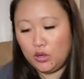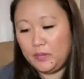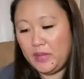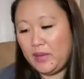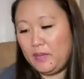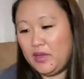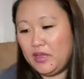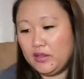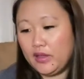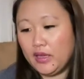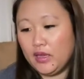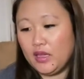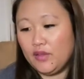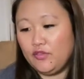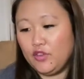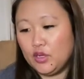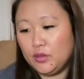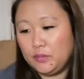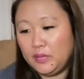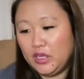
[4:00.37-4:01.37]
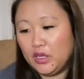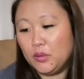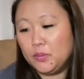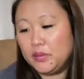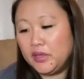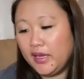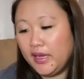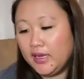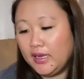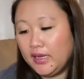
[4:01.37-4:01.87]
maybe like if you're meal
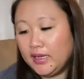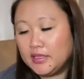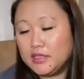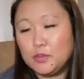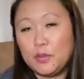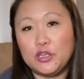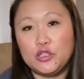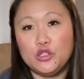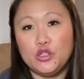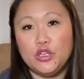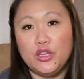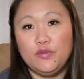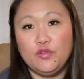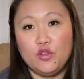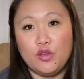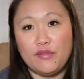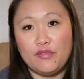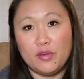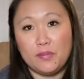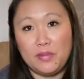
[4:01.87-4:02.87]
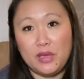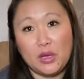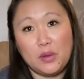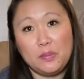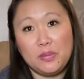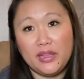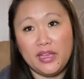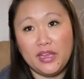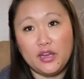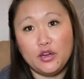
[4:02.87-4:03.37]
planning especially if you have a meal
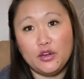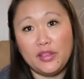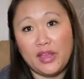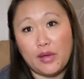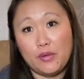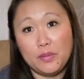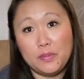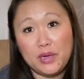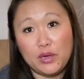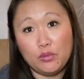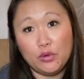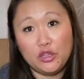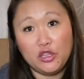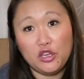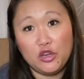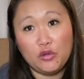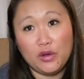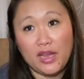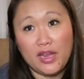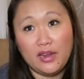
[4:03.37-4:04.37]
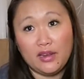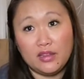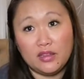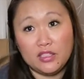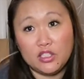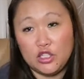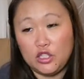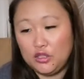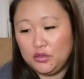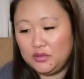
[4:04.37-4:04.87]
planner that would be really great
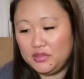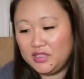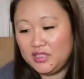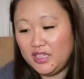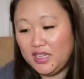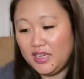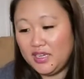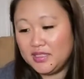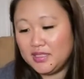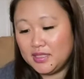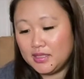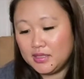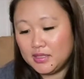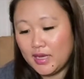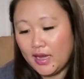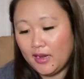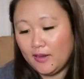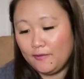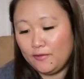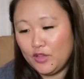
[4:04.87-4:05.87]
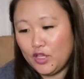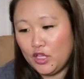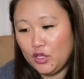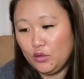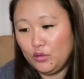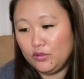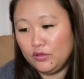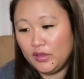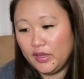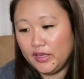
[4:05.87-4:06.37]
to use these it's kind of
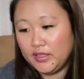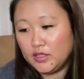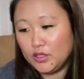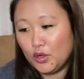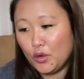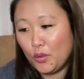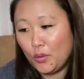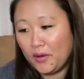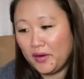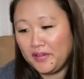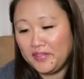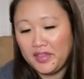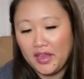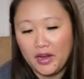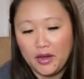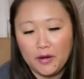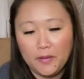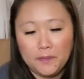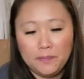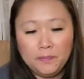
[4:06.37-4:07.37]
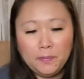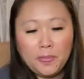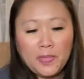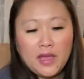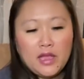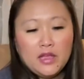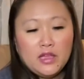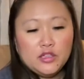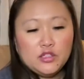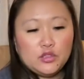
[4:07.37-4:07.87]
cute like decor in there
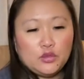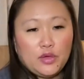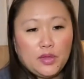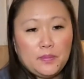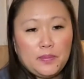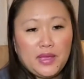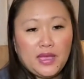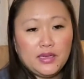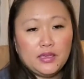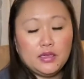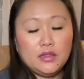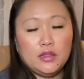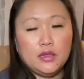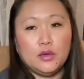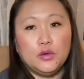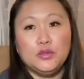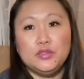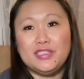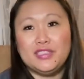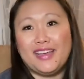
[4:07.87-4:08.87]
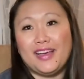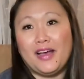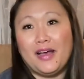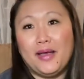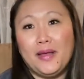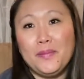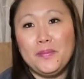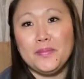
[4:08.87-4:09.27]
so I picked those up